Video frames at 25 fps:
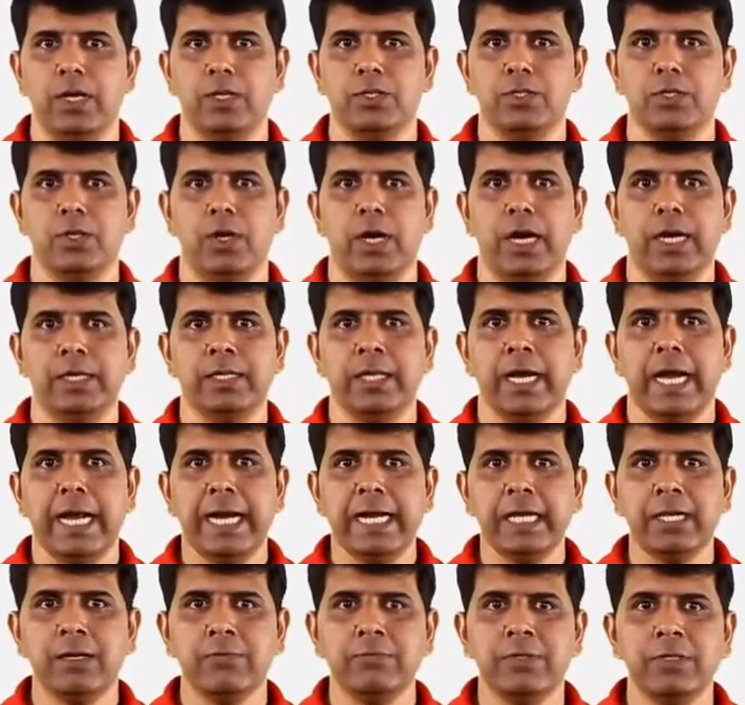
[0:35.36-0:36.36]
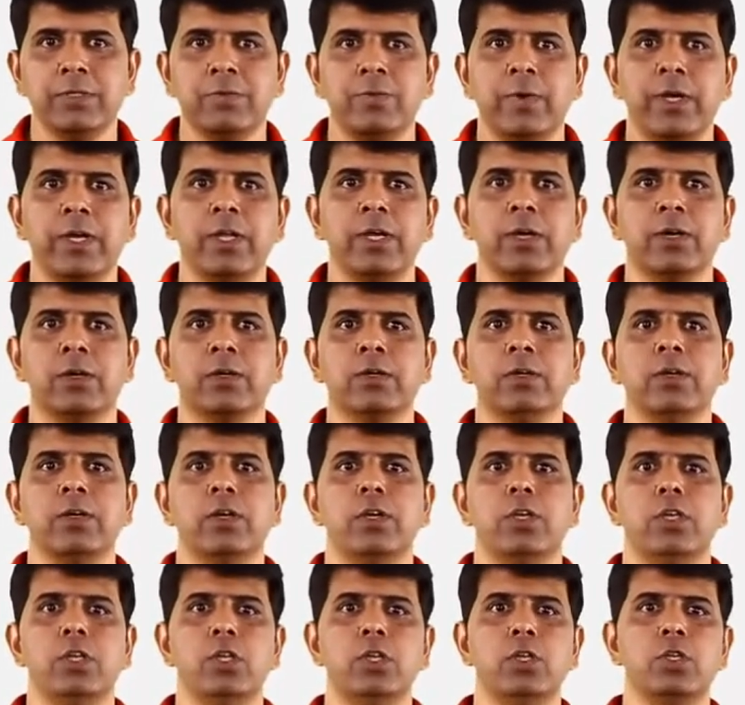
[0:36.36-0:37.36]
So at the end of this video,
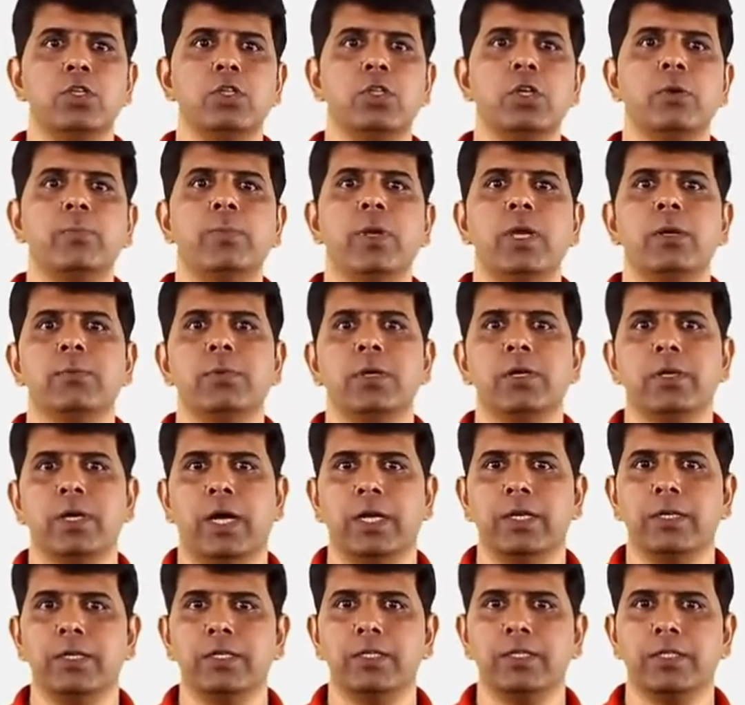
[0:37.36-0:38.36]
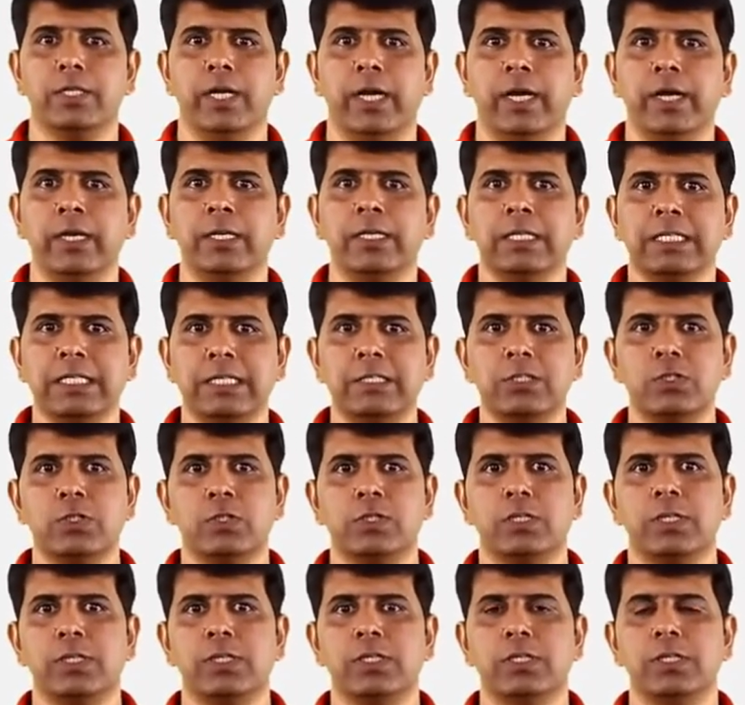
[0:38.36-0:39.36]
you should be able to understand
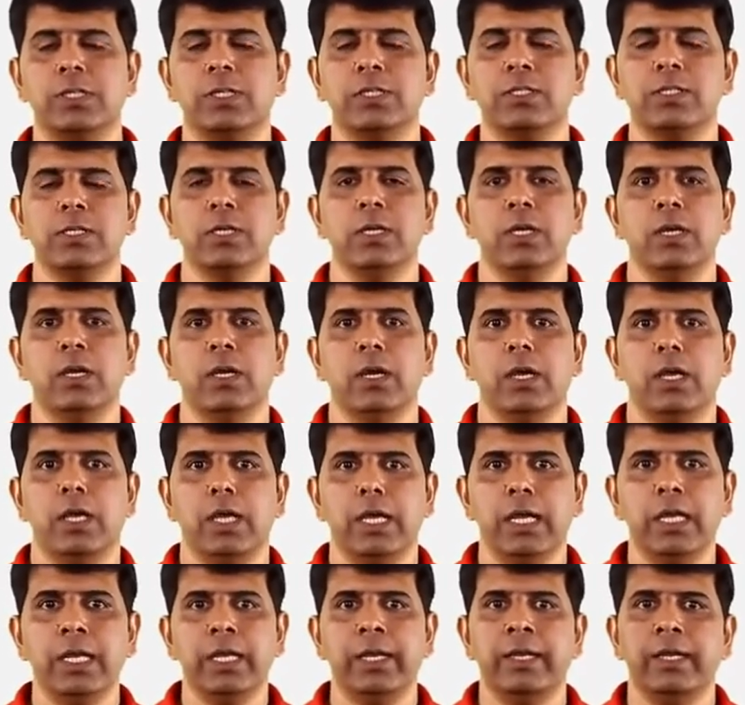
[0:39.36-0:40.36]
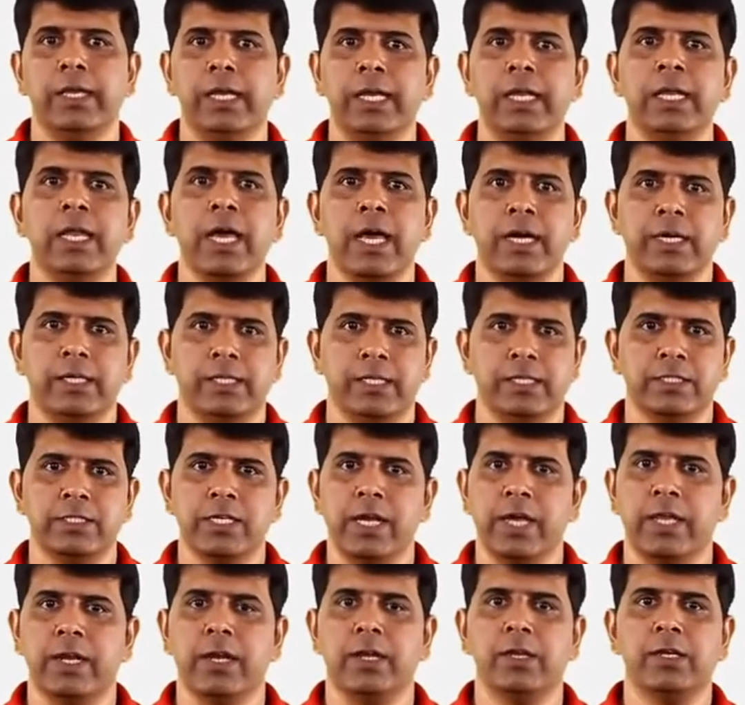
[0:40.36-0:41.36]
constructors in an inheritance
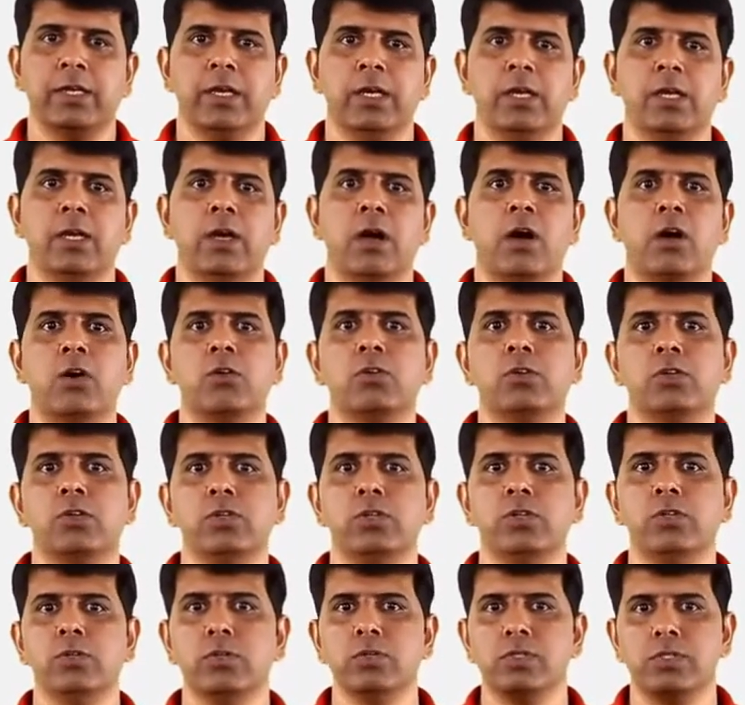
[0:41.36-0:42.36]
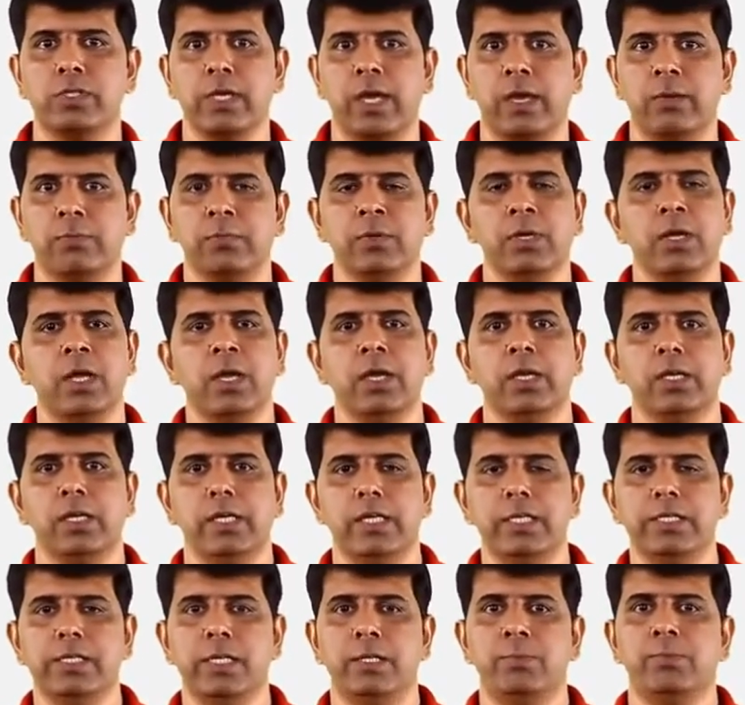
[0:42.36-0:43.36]
hierarchy, how to use them,
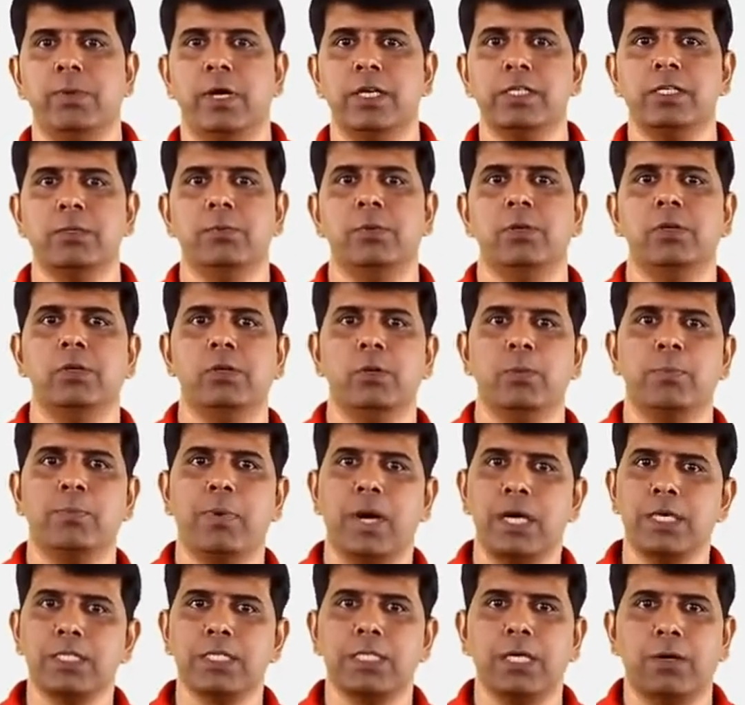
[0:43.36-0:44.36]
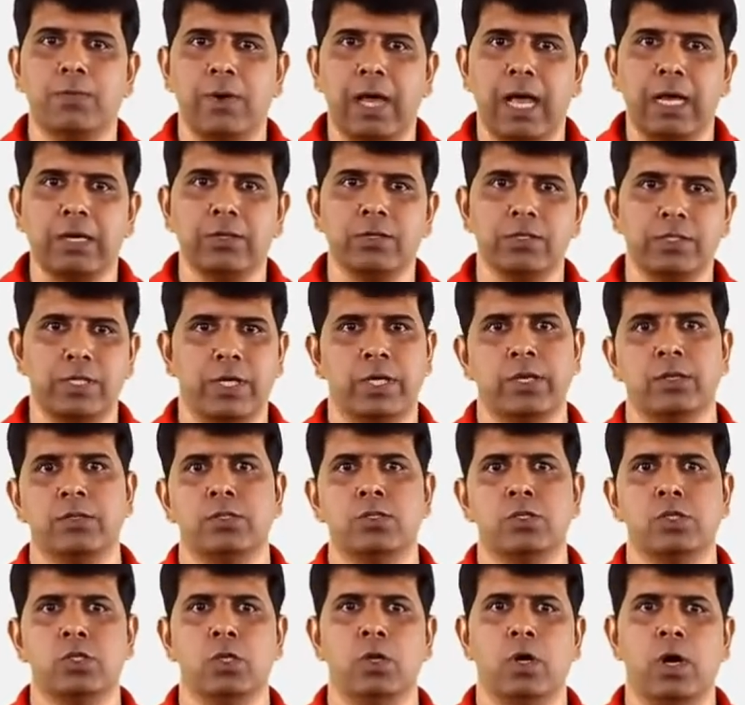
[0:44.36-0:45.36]
is it possible to pass the values and
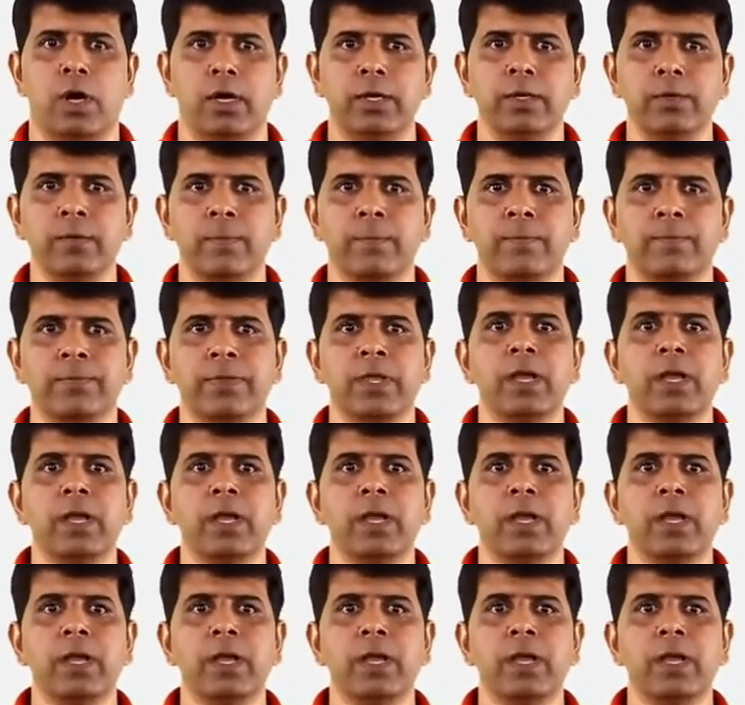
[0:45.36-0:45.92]
so on.